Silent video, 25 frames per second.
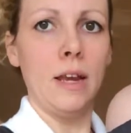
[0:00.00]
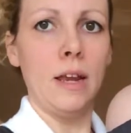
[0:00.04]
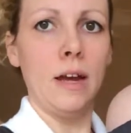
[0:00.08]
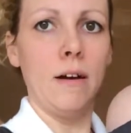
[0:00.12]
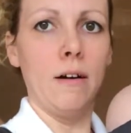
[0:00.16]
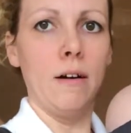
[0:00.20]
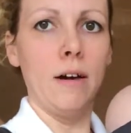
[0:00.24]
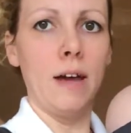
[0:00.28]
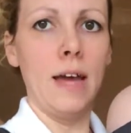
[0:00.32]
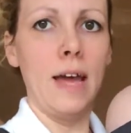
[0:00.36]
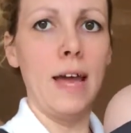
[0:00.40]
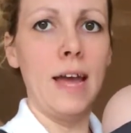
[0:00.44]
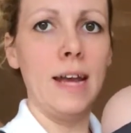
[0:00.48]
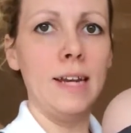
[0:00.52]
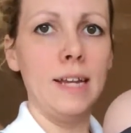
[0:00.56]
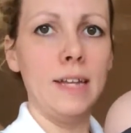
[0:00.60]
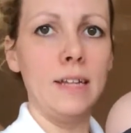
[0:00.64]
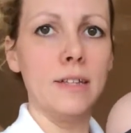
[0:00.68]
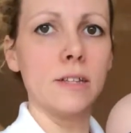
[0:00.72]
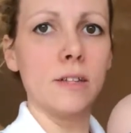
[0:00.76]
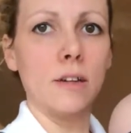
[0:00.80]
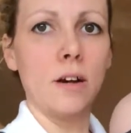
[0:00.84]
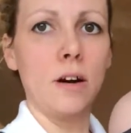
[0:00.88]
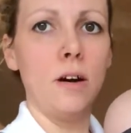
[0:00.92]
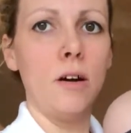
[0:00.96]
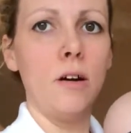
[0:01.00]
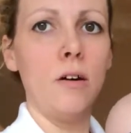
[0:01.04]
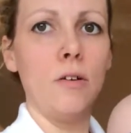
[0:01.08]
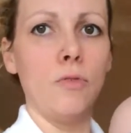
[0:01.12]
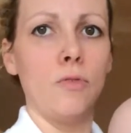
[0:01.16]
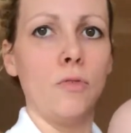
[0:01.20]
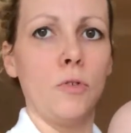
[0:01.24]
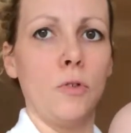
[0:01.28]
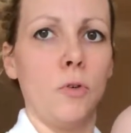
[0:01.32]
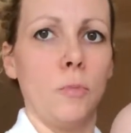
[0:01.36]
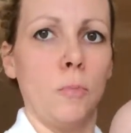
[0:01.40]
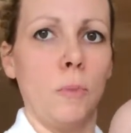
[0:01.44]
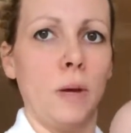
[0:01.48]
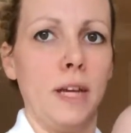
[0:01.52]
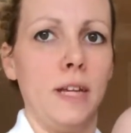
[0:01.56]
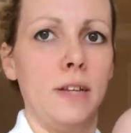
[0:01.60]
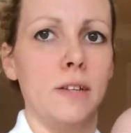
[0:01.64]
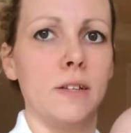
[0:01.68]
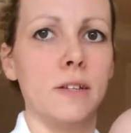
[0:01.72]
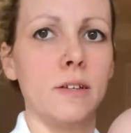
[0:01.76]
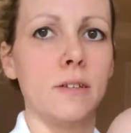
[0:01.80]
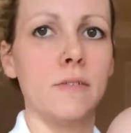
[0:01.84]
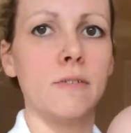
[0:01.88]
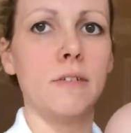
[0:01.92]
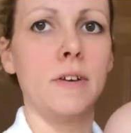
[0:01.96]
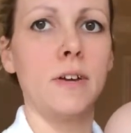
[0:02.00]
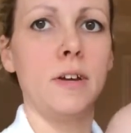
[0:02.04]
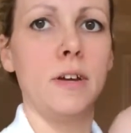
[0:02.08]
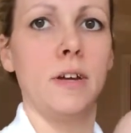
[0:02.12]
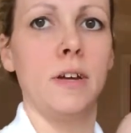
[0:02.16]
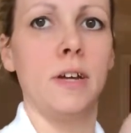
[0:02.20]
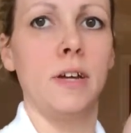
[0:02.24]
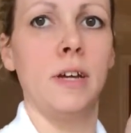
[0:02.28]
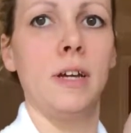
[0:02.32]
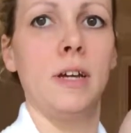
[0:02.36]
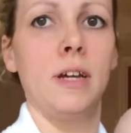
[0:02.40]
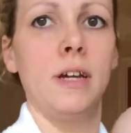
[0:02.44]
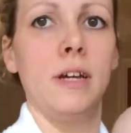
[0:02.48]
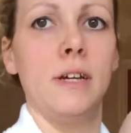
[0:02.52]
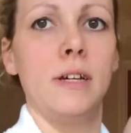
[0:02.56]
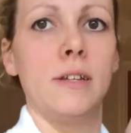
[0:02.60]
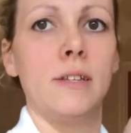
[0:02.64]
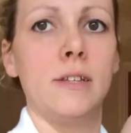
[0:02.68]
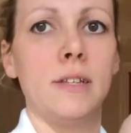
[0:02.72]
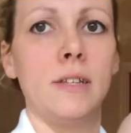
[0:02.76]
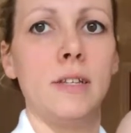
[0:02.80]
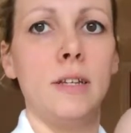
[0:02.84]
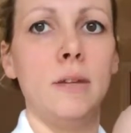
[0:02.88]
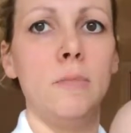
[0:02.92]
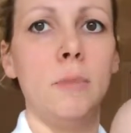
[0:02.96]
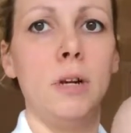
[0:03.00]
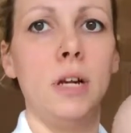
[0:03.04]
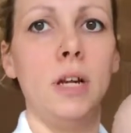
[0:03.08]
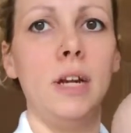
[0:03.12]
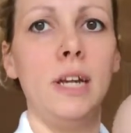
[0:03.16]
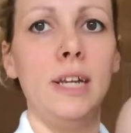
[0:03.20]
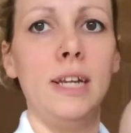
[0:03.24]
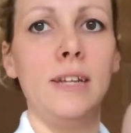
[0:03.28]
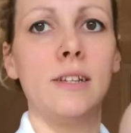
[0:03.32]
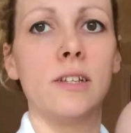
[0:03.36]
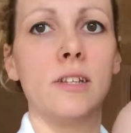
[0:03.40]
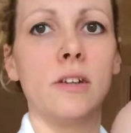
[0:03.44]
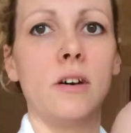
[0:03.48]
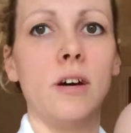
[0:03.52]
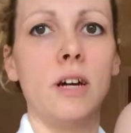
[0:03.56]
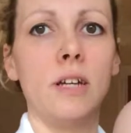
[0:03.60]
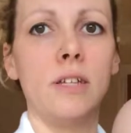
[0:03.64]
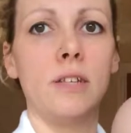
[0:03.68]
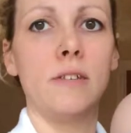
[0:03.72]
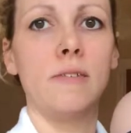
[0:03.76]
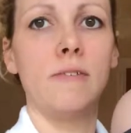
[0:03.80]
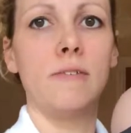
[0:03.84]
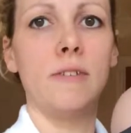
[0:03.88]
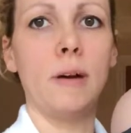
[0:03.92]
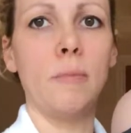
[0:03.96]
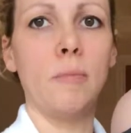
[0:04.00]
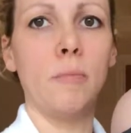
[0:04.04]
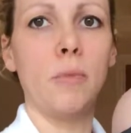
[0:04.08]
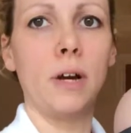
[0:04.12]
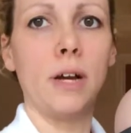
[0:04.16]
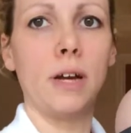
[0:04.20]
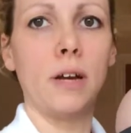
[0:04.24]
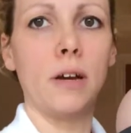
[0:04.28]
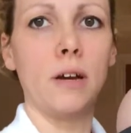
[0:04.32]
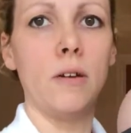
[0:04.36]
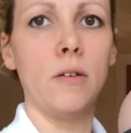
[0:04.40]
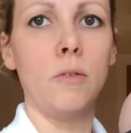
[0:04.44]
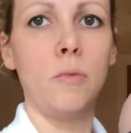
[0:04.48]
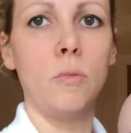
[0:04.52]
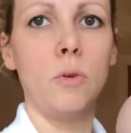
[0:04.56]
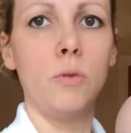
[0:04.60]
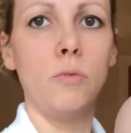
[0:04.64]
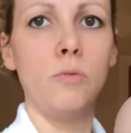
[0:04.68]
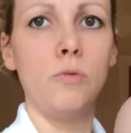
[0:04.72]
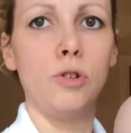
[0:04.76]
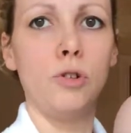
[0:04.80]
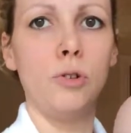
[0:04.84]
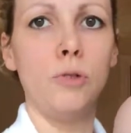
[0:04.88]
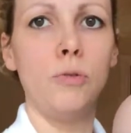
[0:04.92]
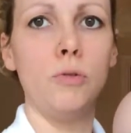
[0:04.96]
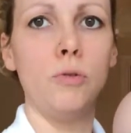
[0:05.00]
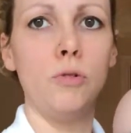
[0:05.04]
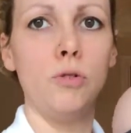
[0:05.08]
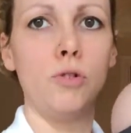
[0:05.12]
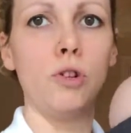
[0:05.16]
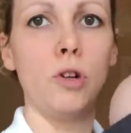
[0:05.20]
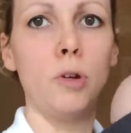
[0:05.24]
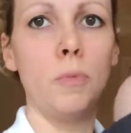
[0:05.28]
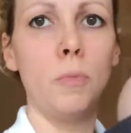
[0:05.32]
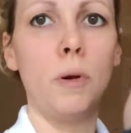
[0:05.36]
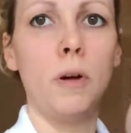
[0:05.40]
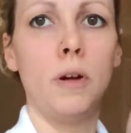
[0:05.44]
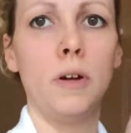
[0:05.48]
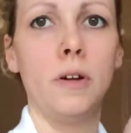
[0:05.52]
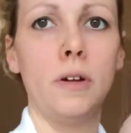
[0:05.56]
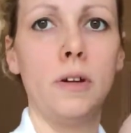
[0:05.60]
Now, any scarf or piece of similarly sized fabric will do the job.